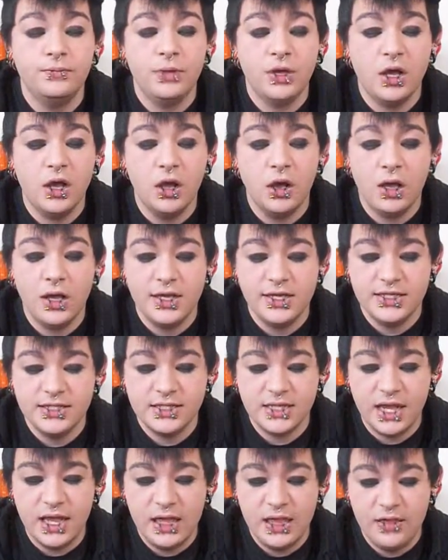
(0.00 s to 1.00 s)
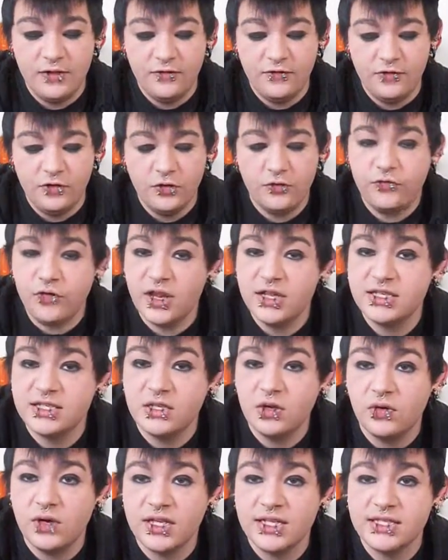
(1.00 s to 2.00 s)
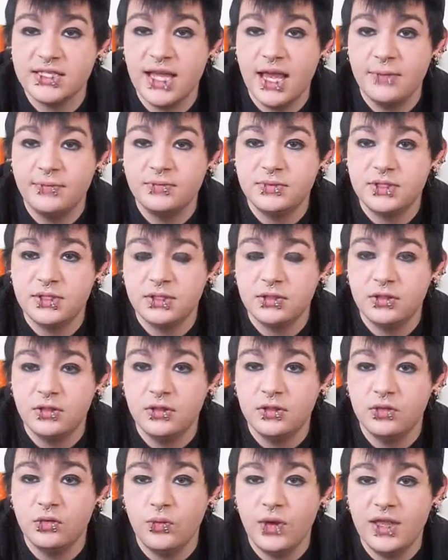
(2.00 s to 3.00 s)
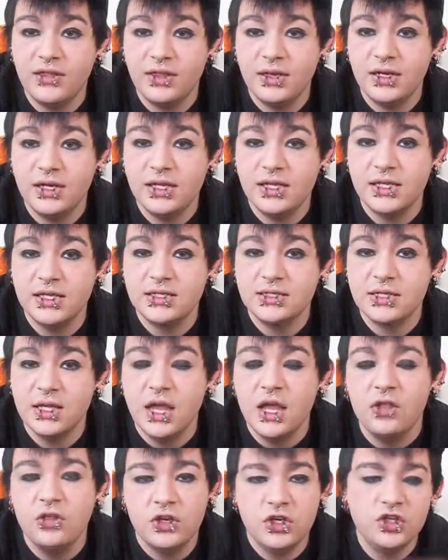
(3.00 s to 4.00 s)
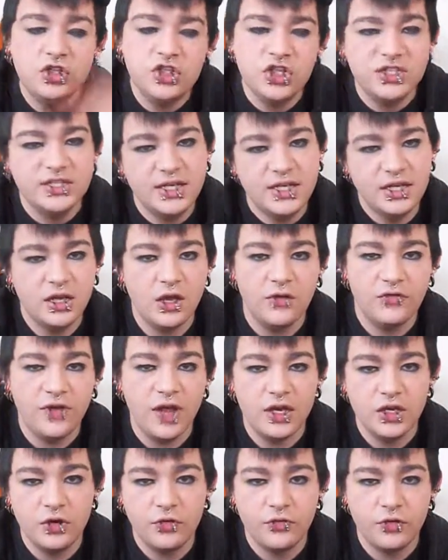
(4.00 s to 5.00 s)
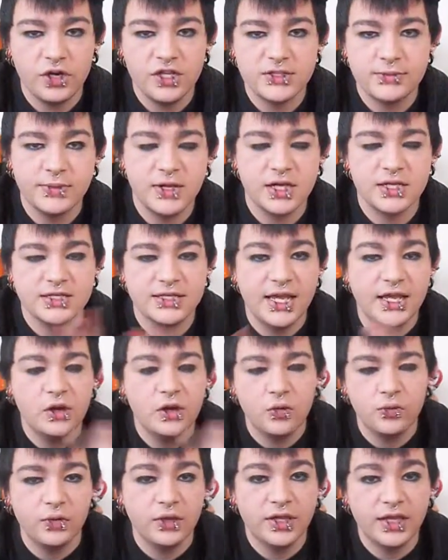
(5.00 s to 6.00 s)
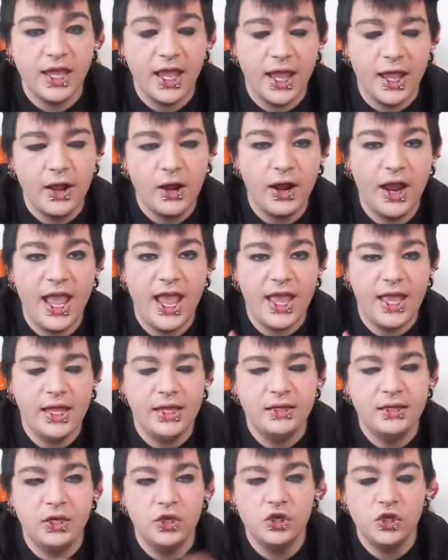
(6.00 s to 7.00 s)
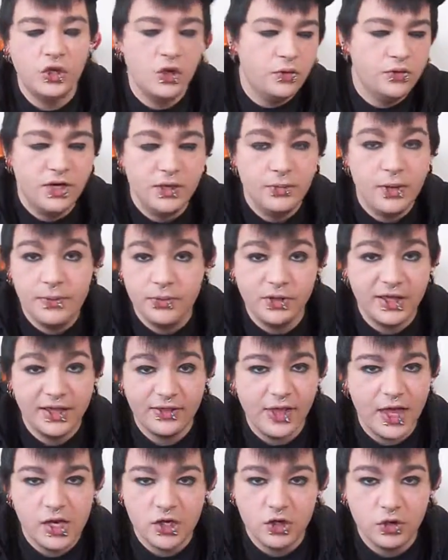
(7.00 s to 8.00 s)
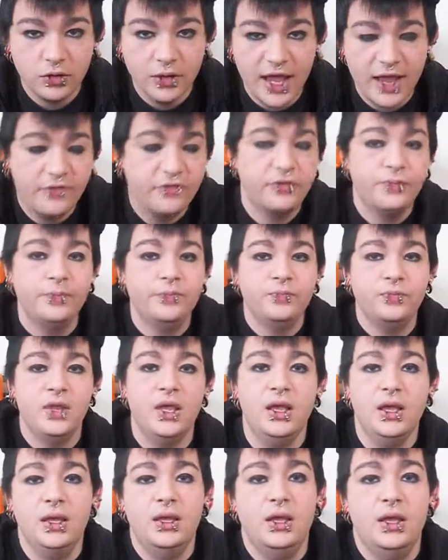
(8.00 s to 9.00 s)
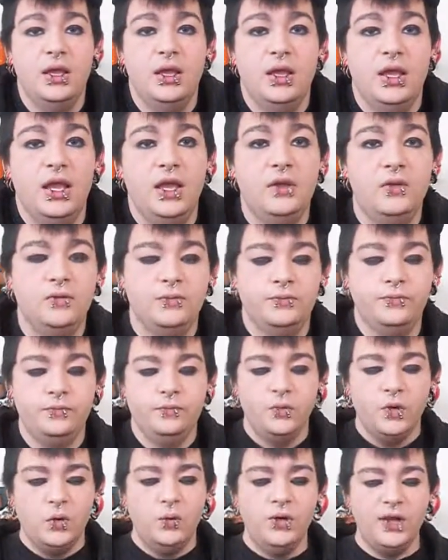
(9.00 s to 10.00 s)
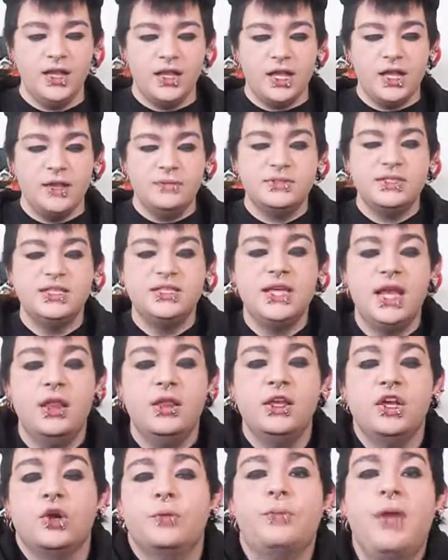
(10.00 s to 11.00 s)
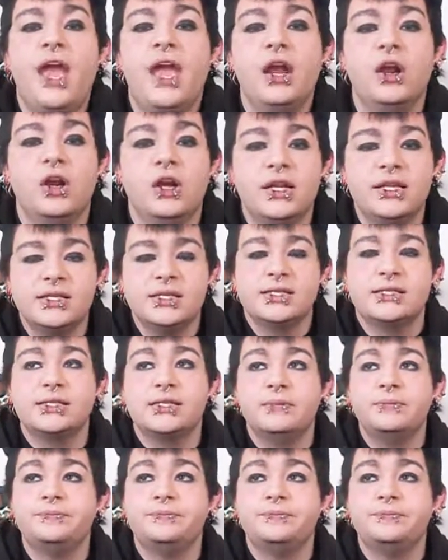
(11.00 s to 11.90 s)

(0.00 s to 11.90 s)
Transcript: Because if your friends don't accept the way that it is, then you just need to go find new friends, because they don't really care and you don't need people like that in your life. And when it comes to telling your parents,